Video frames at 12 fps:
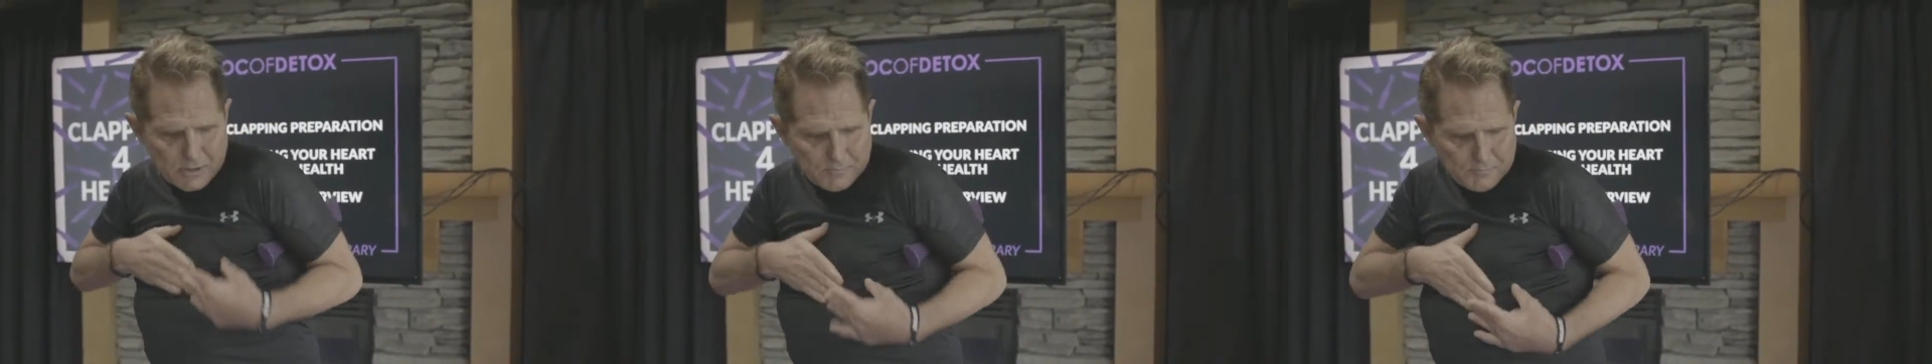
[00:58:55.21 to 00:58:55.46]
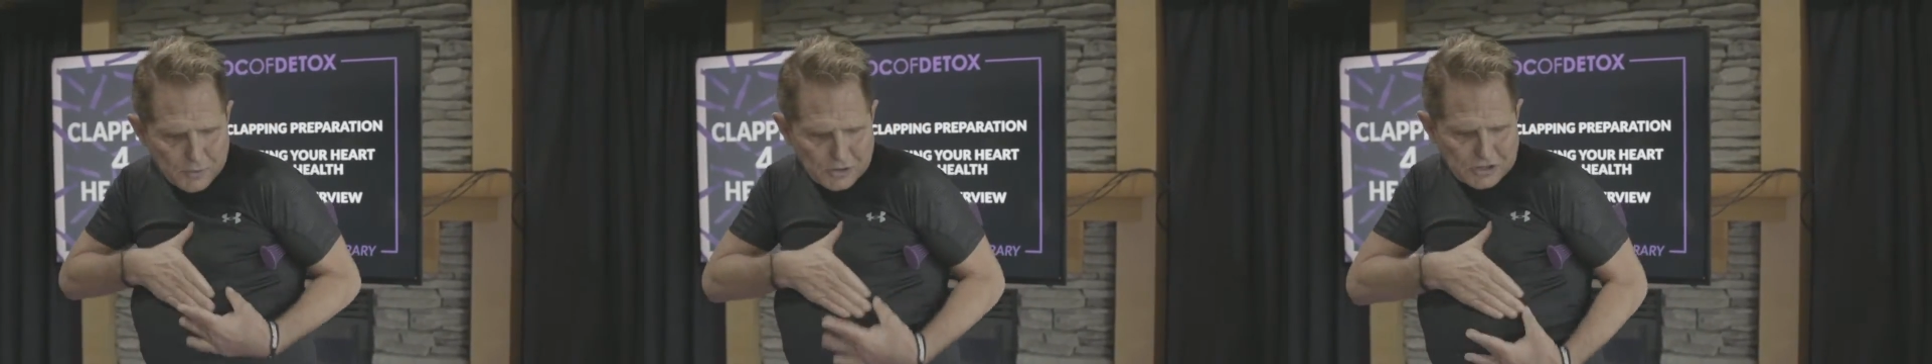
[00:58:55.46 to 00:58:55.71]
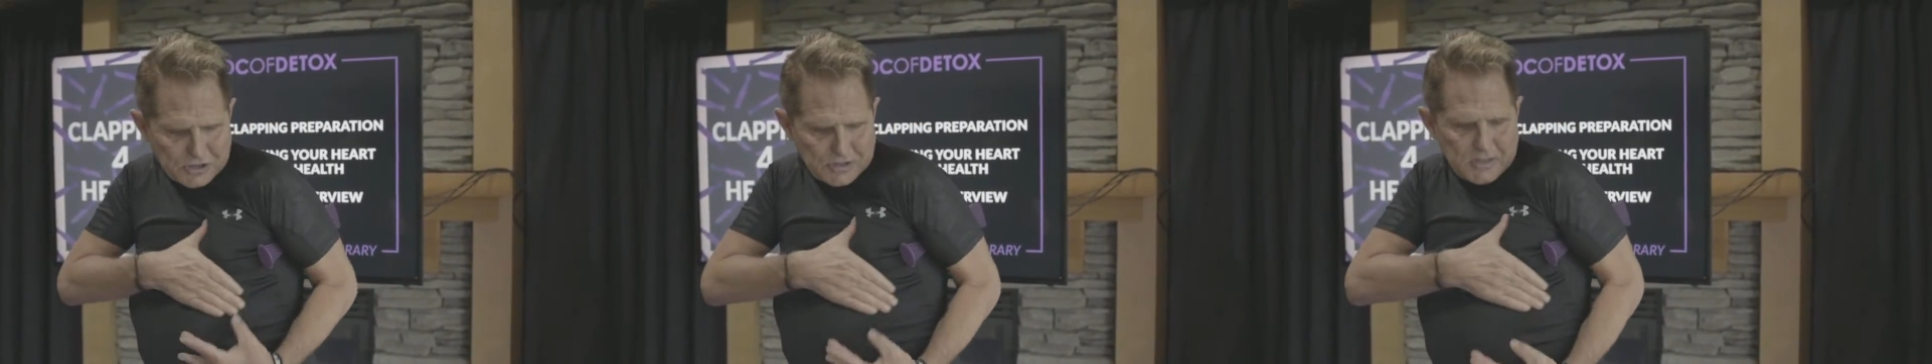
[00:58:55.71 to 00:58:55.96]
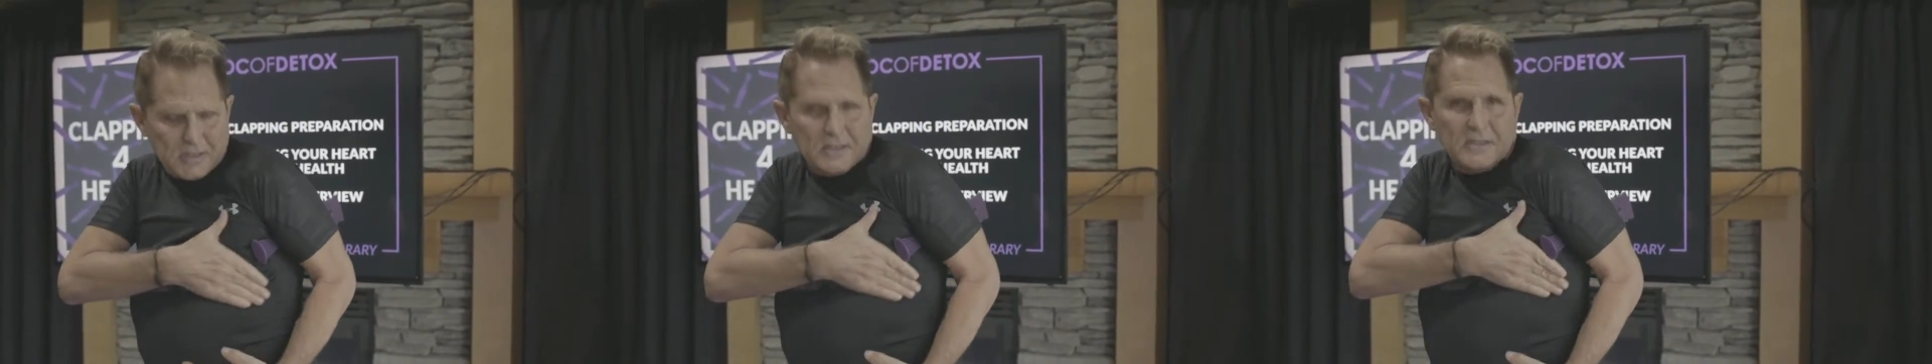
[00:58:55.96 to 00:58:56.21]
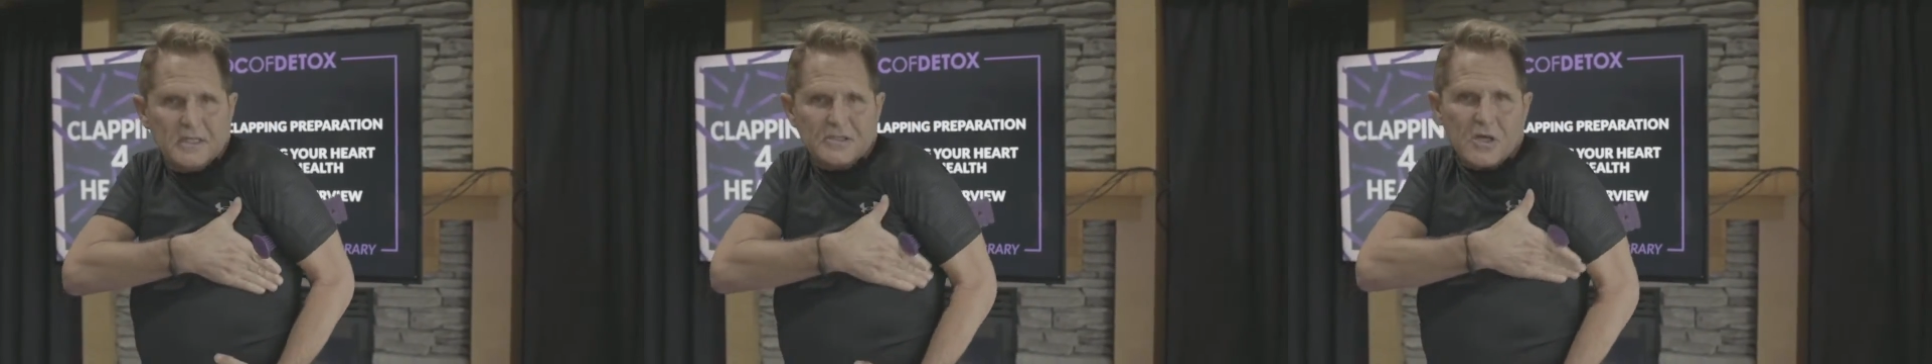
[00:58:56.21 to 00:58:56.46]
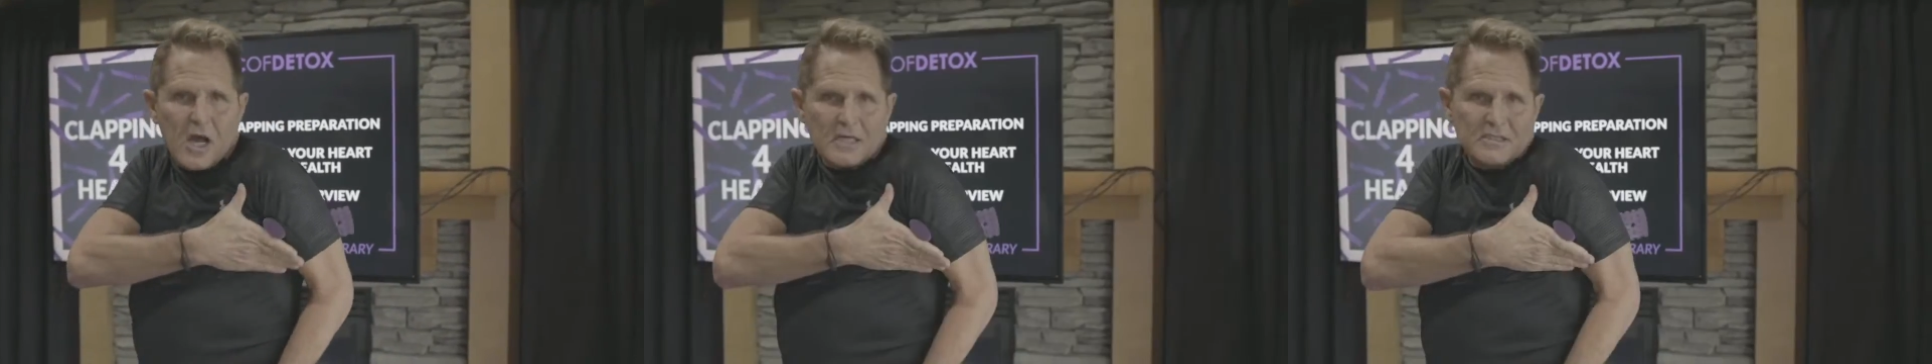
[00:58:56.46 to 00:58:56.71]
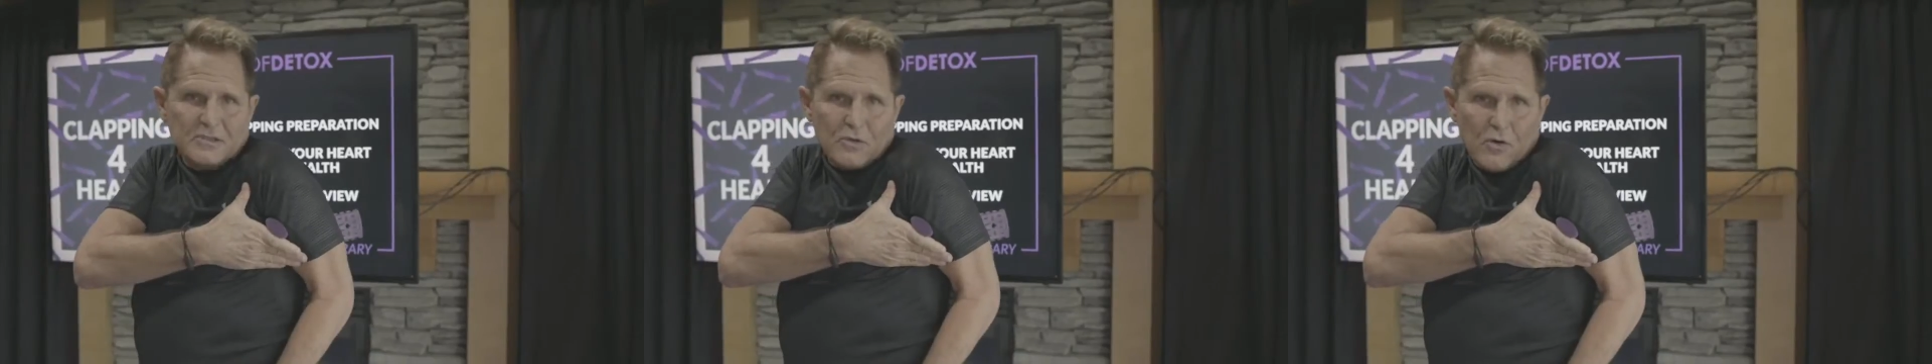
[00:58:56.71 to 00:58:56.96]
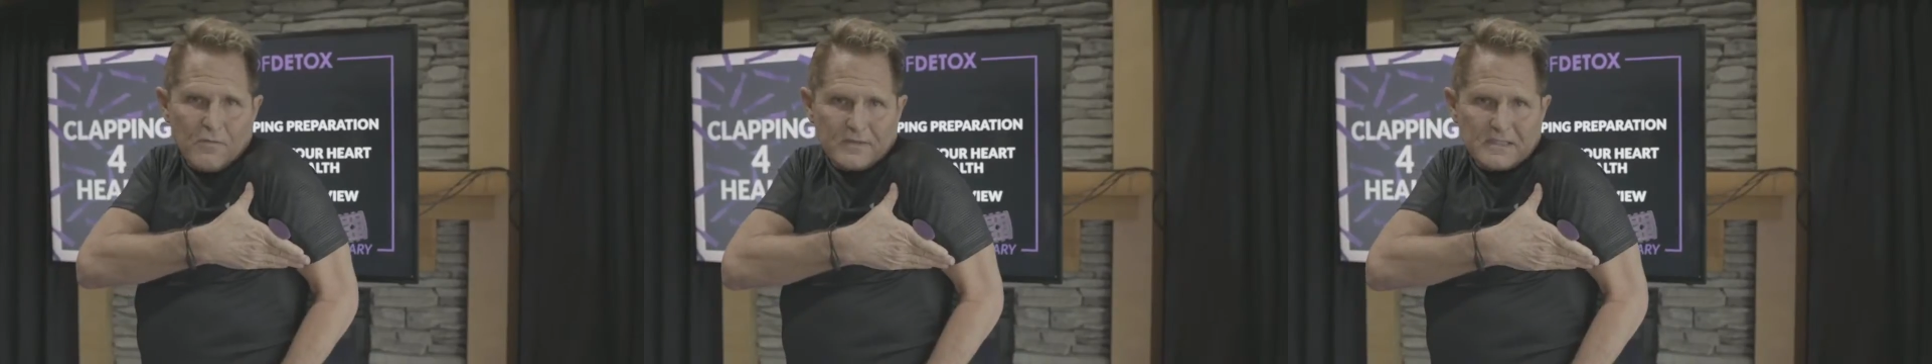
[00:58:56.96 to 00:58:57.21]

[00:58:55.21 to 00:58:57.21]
And you push the toxins